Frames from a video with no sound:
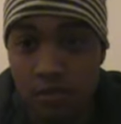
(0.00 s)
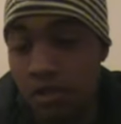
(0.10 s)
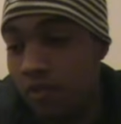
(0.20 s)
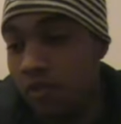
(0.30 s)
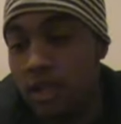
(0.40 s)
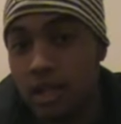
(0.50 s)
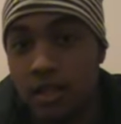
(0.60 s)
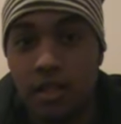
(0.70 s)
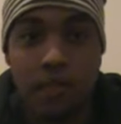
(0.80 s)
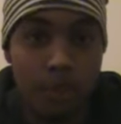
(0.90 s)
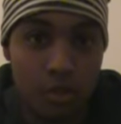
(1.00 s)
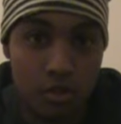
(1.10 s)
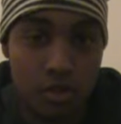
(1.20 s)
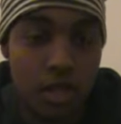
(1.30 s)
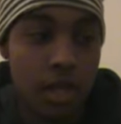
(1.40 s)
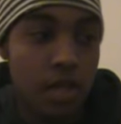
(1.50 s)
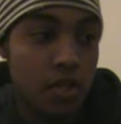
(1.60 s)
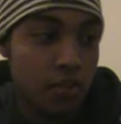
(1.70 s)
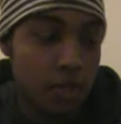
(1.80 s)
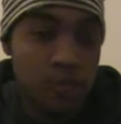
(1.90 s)
So if you like kimonos,
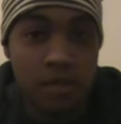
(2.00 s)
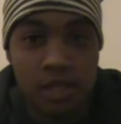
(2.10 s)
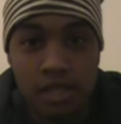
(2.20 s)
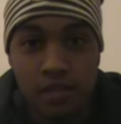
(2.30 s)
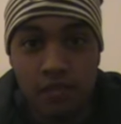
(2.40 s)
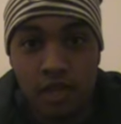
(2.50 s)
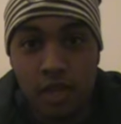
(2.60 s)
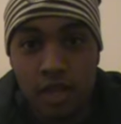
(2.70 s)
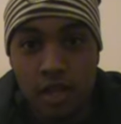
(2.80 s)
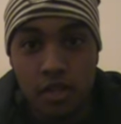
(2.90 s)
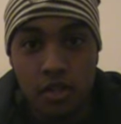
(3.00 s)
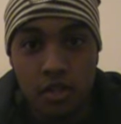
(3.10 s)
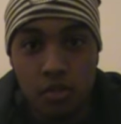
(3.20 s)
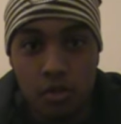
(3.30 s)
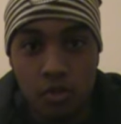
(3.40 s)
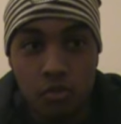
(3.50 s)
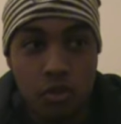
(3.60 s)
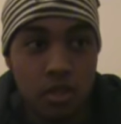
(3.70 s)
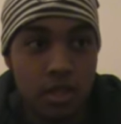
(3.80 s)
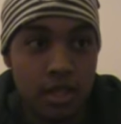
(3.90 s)
don't be surprised if you
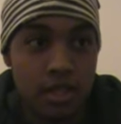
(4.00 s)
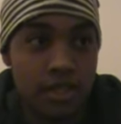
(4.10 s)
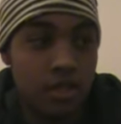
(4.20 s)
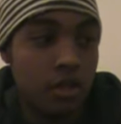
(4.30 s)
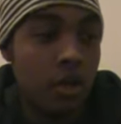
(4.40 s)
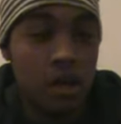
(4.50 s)
look and next thing you know,